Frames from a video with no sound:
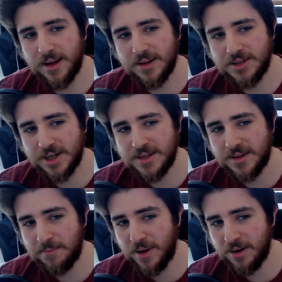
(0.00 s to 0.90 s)
just
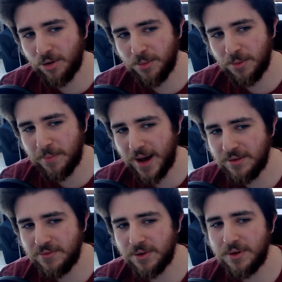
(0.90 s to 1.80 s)
a normal
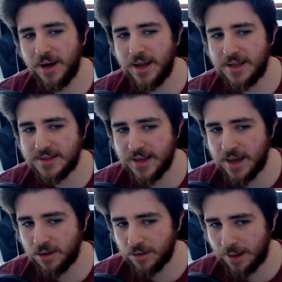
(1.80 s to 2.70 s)
PinePhone, it's a
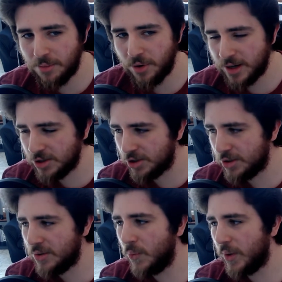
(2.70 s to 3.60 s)

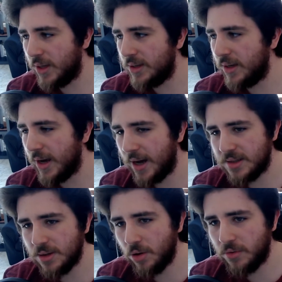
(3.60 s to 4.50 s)
collaboration with the
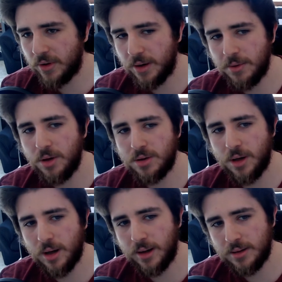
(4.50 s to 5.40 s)
guys over
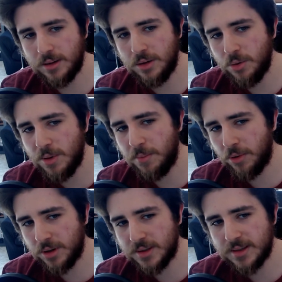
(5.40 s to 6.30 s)
at
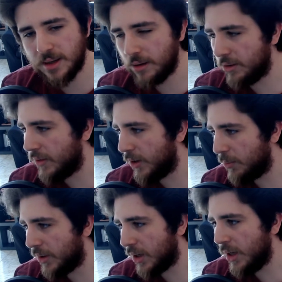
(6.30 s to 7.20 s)
UbiPorts that are
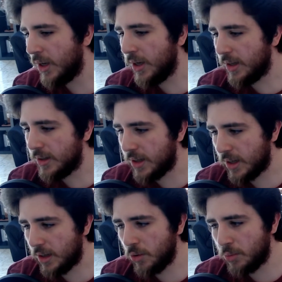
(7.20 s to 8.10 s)
developing
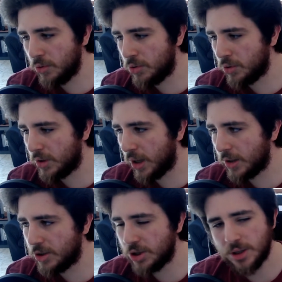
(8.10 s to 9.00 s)
the Ubuntu
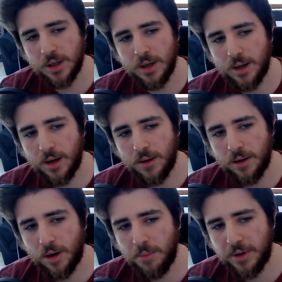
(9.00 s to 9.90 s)
Touch
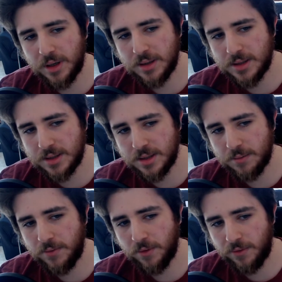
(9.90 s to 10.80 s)
operating system
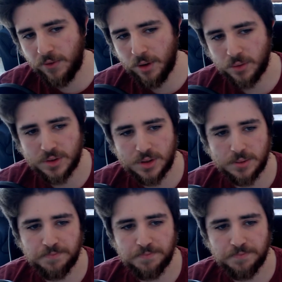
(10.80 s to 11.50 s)
for phones.